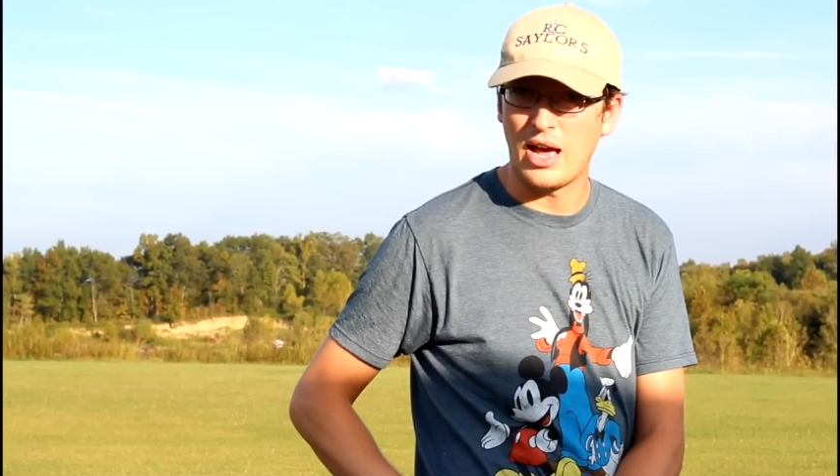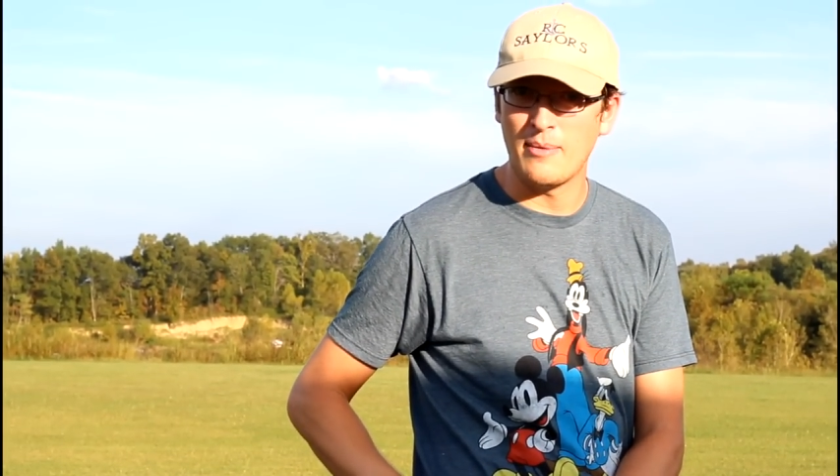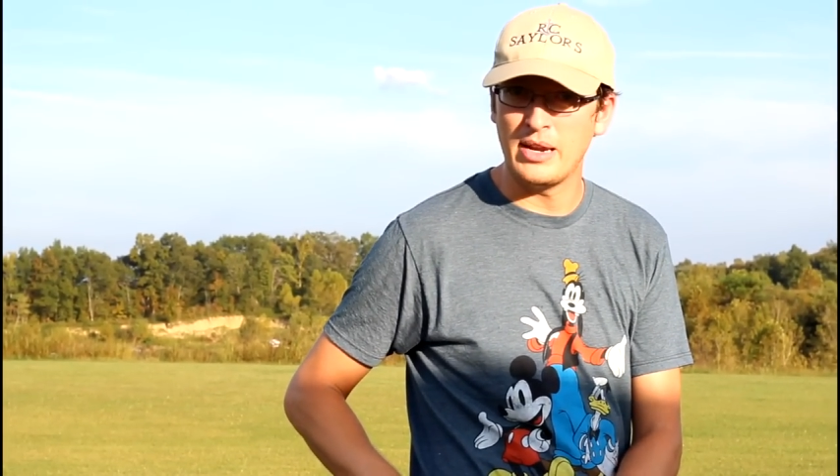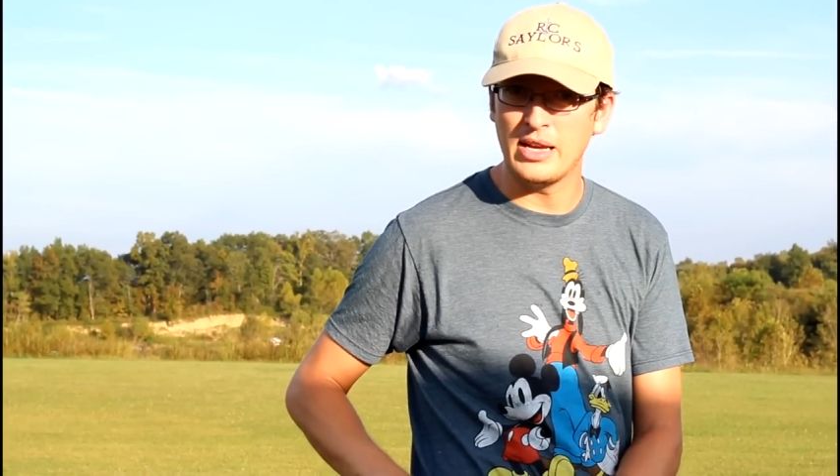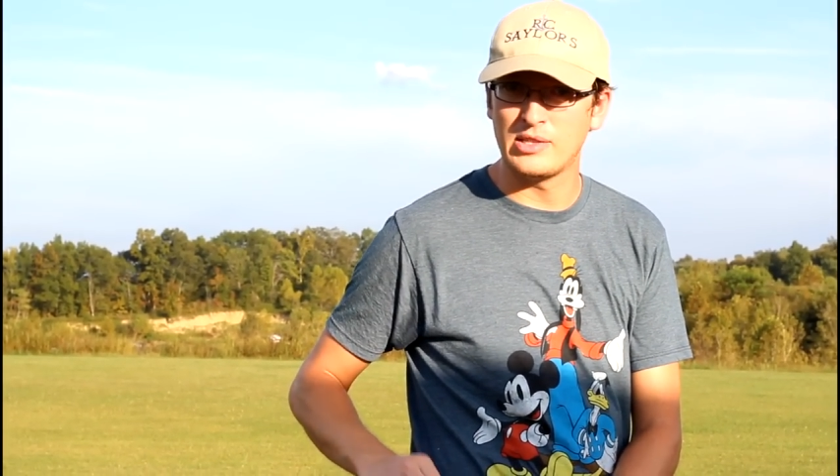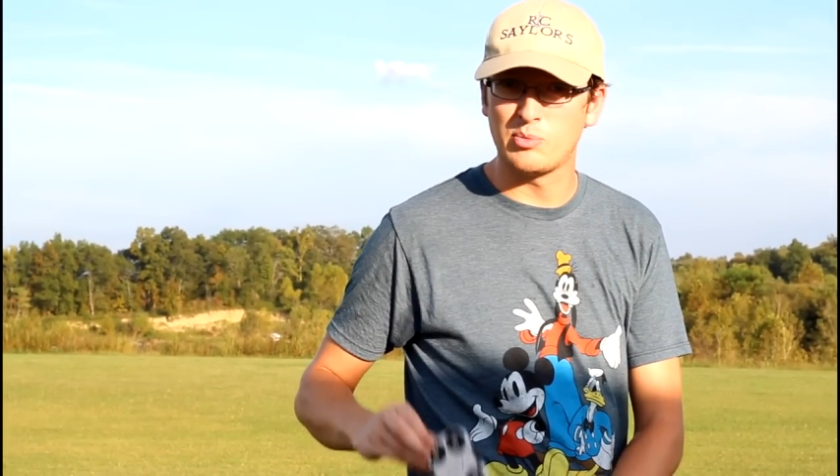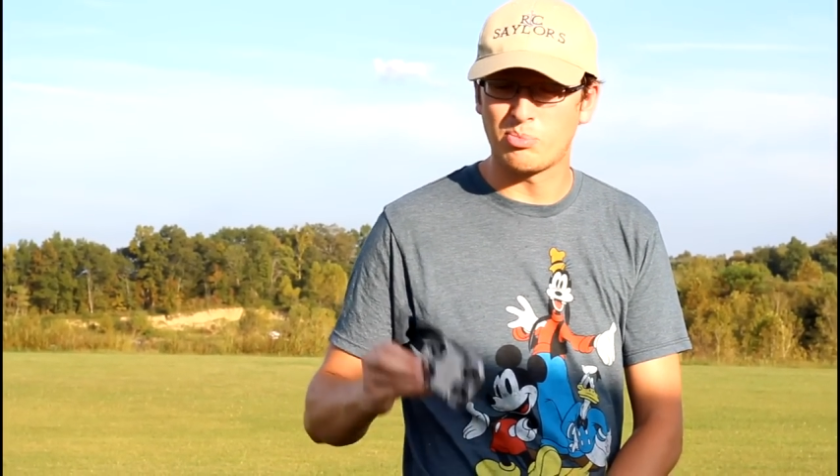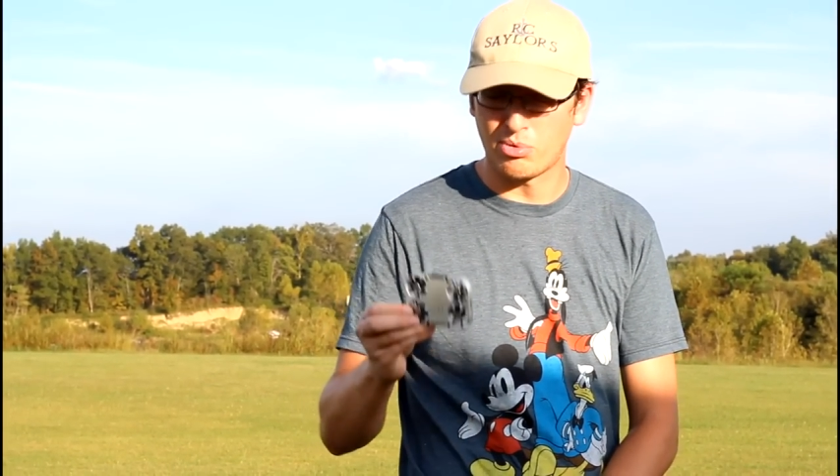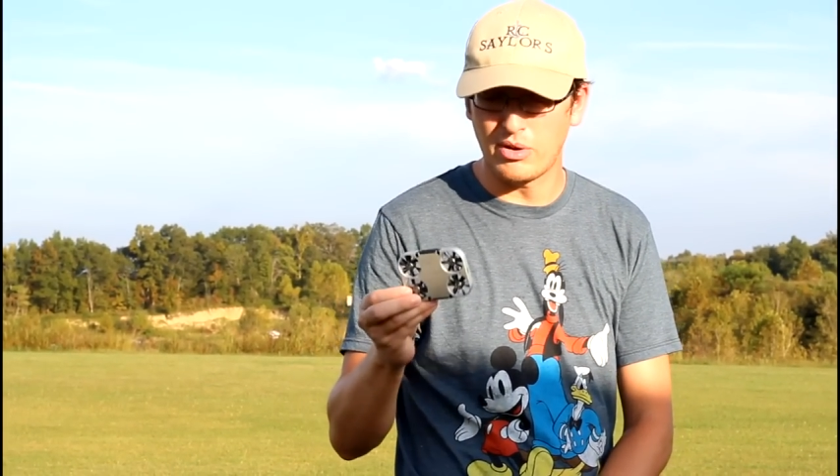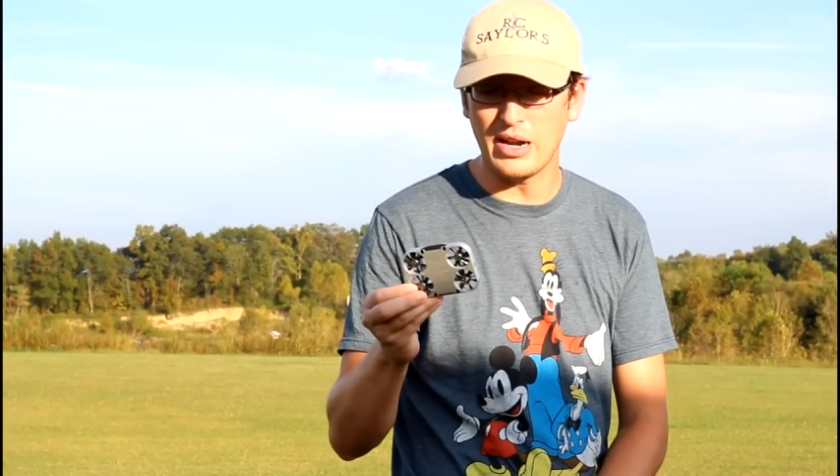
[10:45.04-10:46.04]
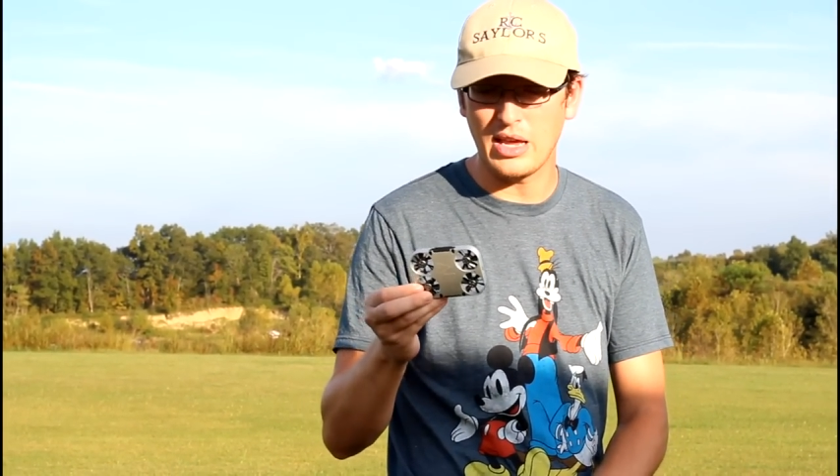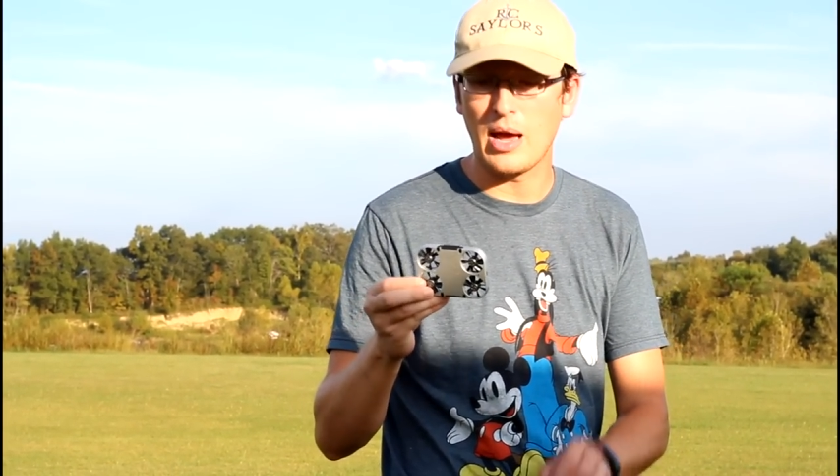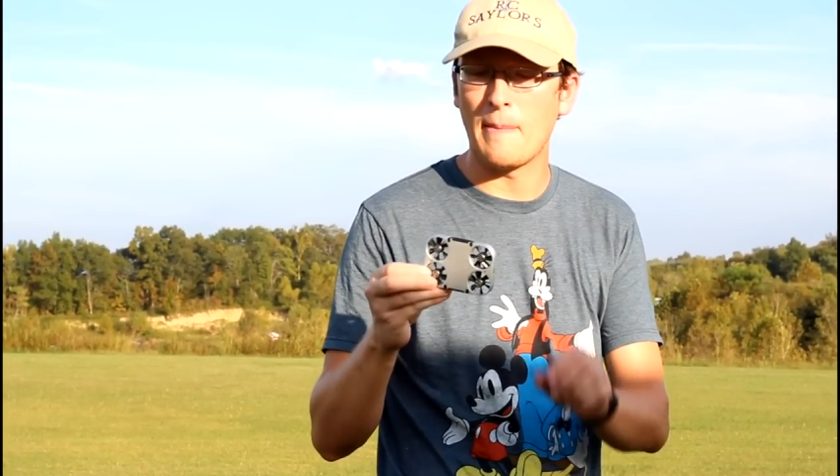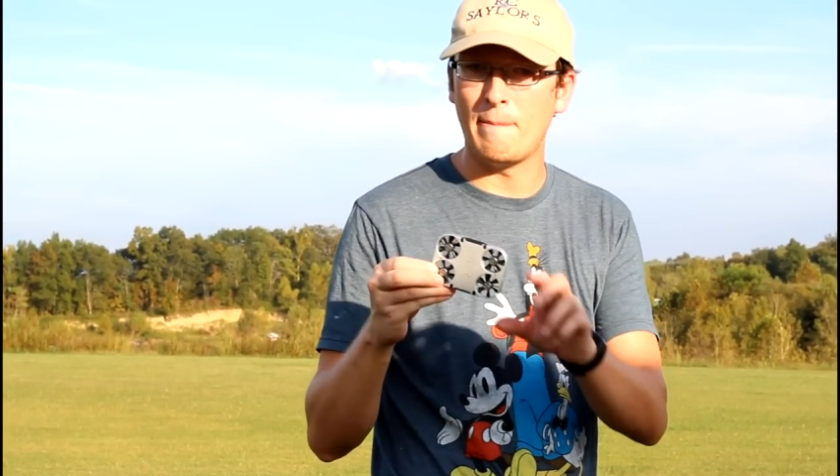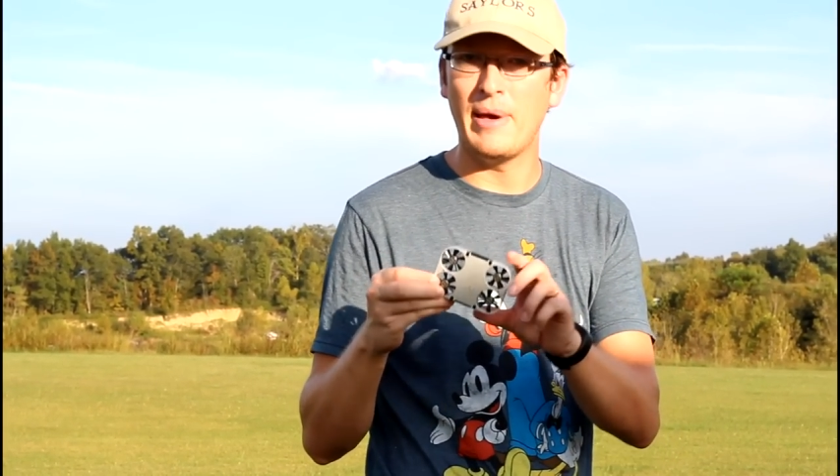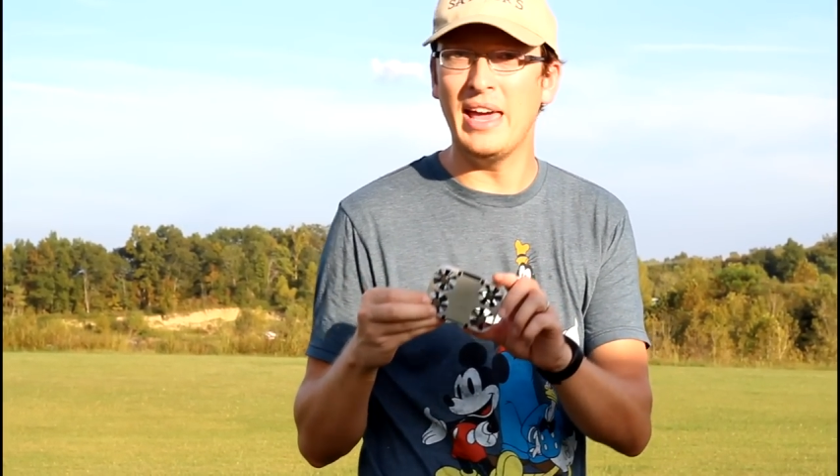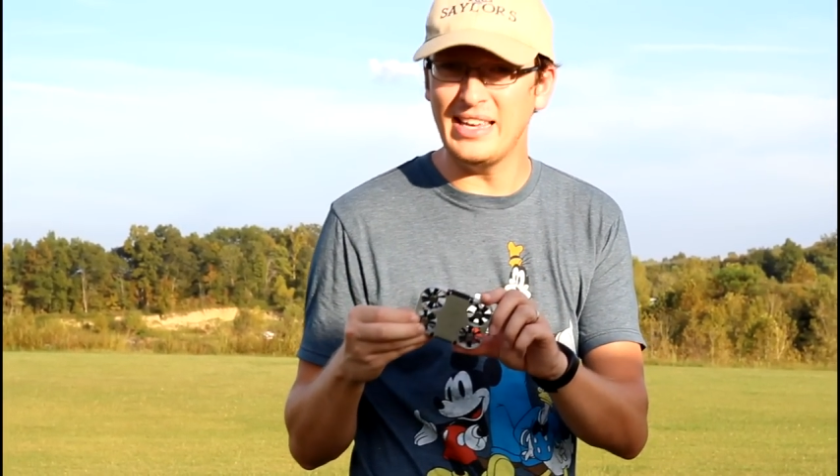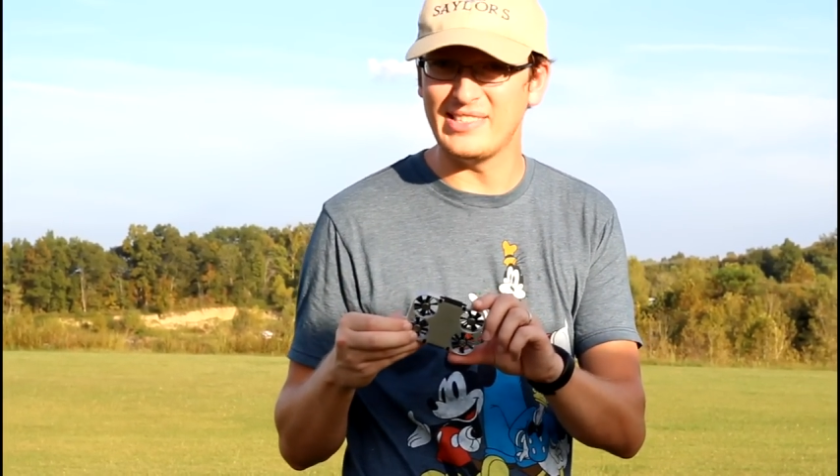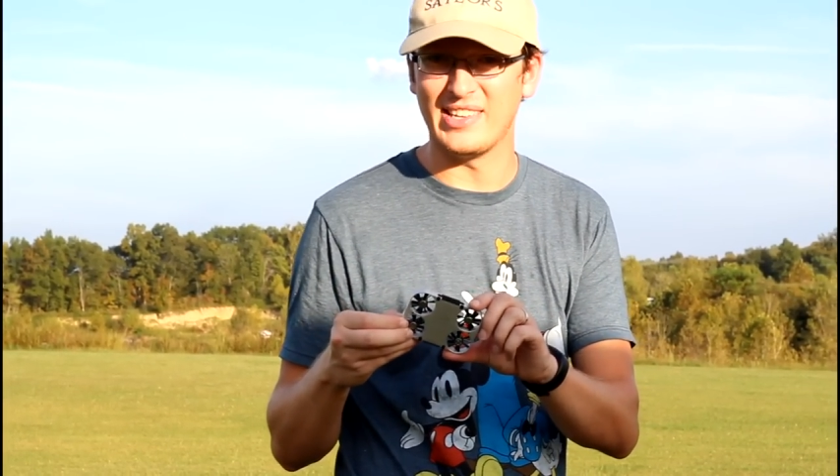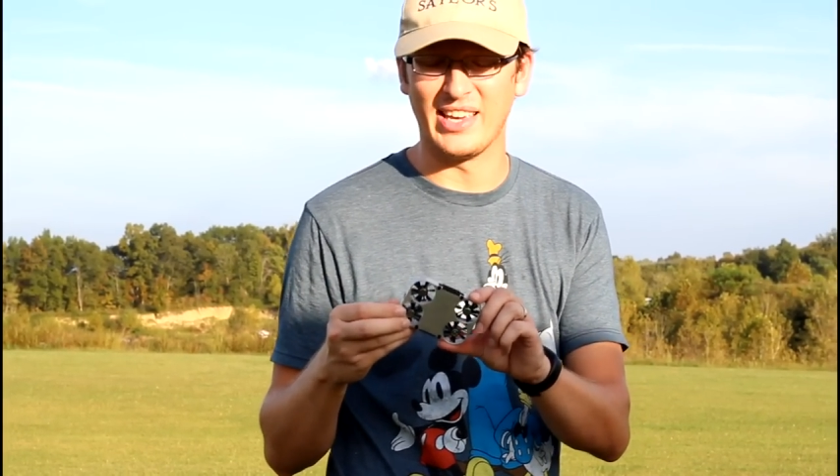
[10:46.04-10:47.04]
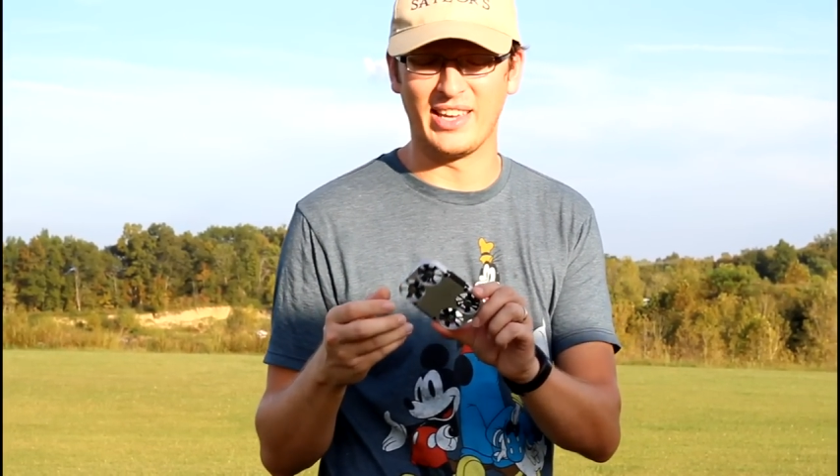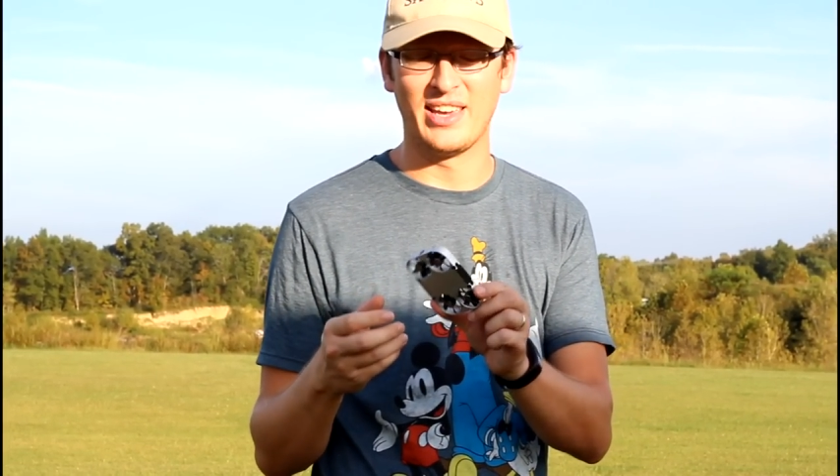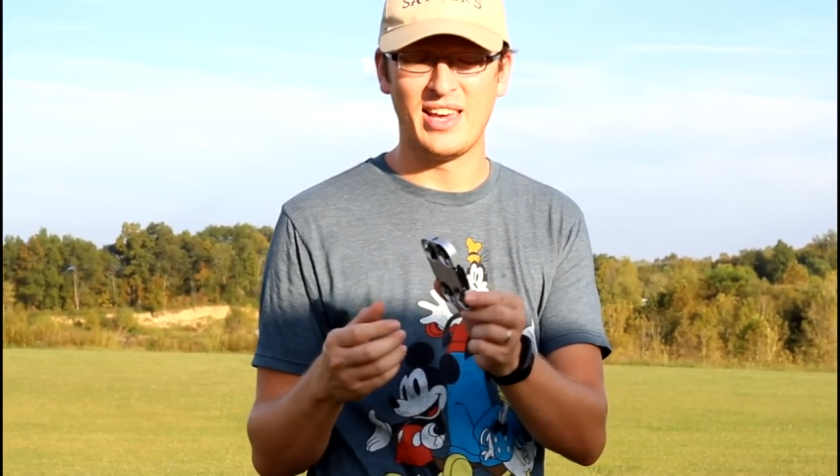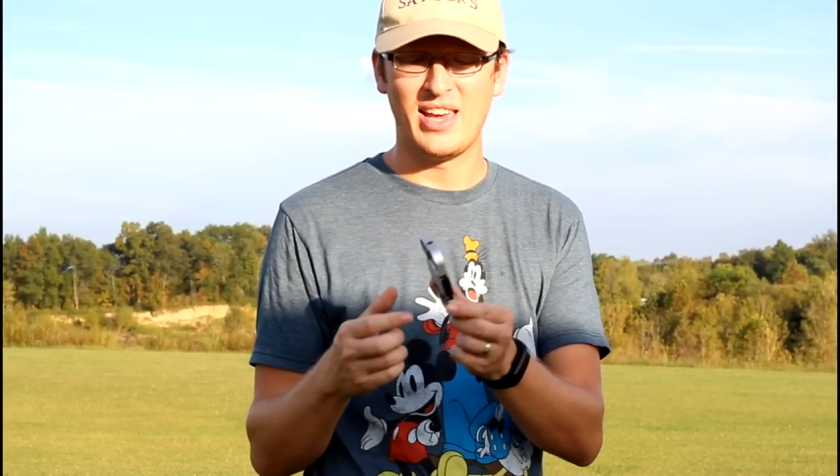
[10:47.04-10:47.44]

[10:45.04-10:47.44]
I mean, it's pretty amazing.